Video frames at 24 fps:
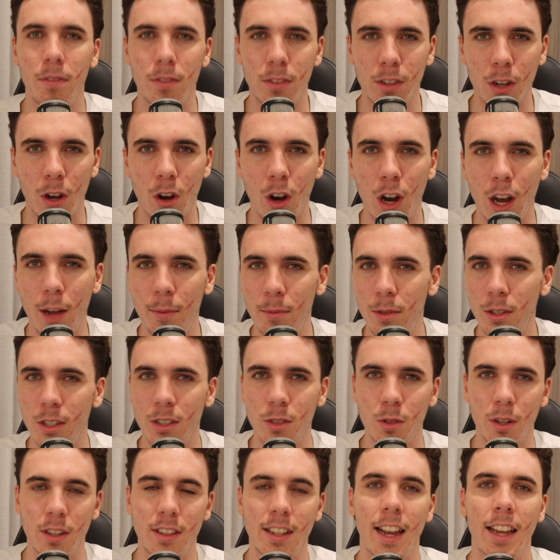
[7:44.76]
time to
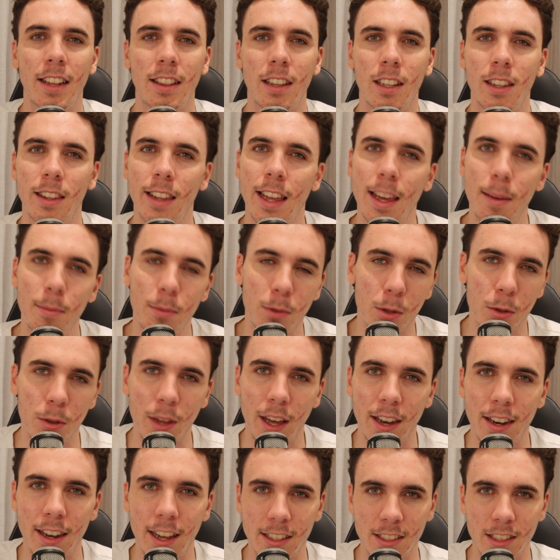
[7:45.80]
sort of take the leap to
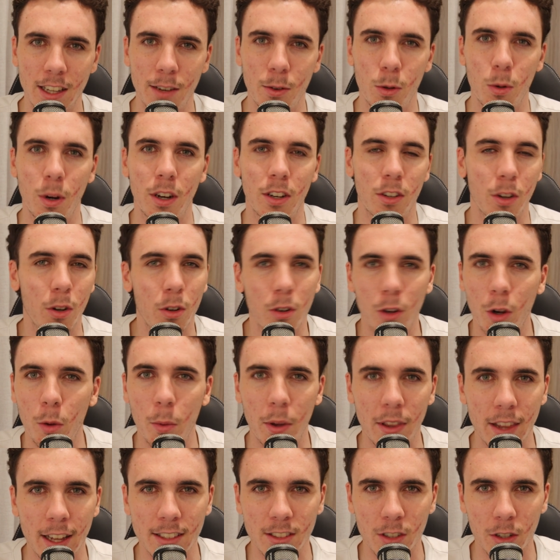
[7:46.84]
that next level, I don't know
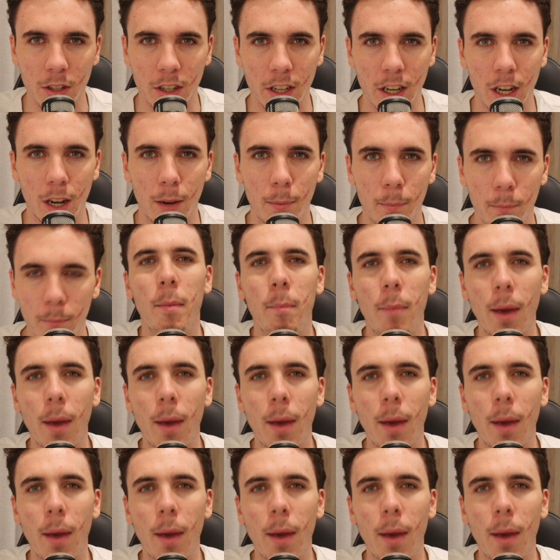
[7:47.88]
when that's going to come.